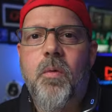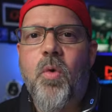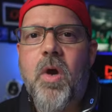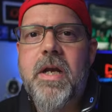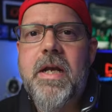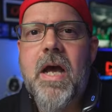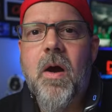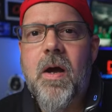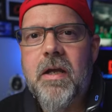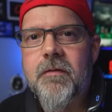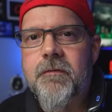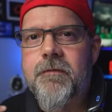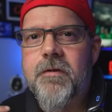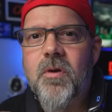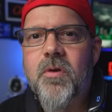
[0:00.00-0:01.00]
And right now I
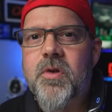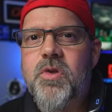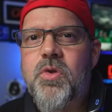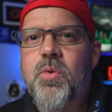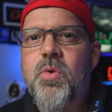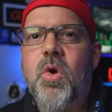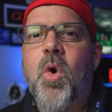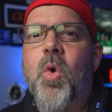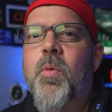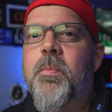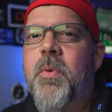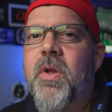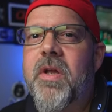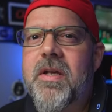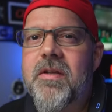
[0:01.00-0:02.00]
can feel the two cold
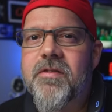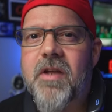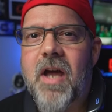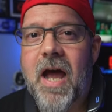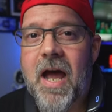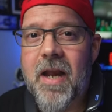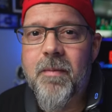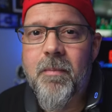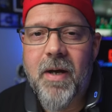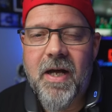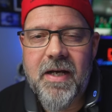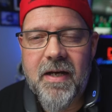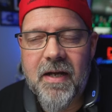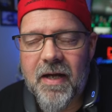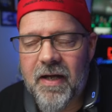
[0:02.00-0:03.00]
plates on my
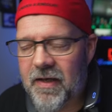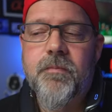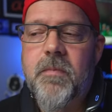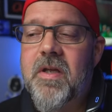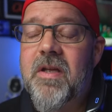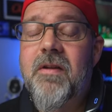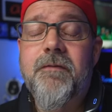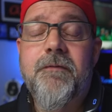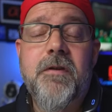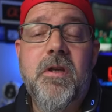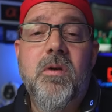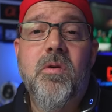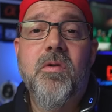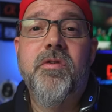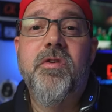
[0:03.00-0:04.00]
neck. It
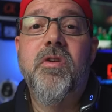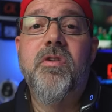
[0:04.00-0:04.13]
feels